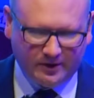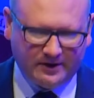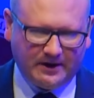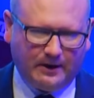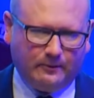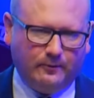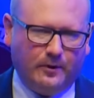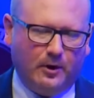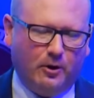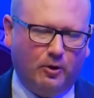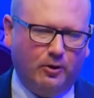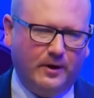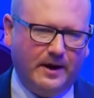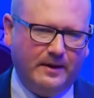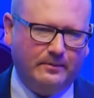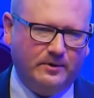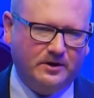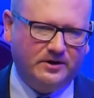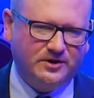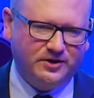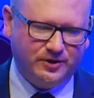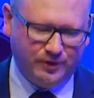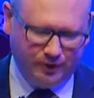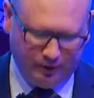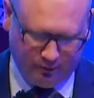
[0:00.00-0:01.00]
that we are able
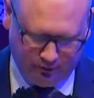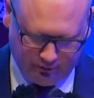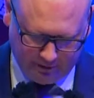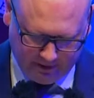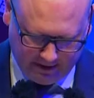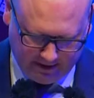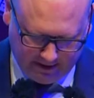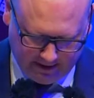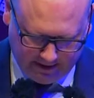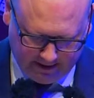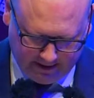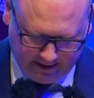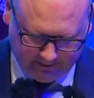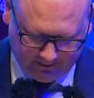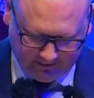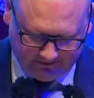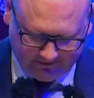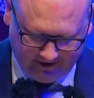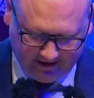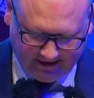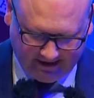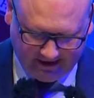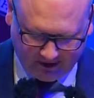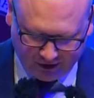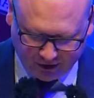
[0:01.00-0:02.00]
to
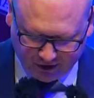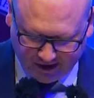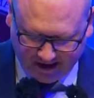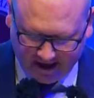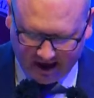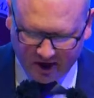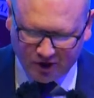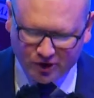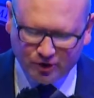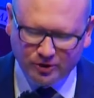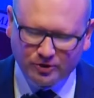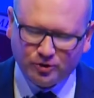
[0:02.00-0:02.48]
provide education,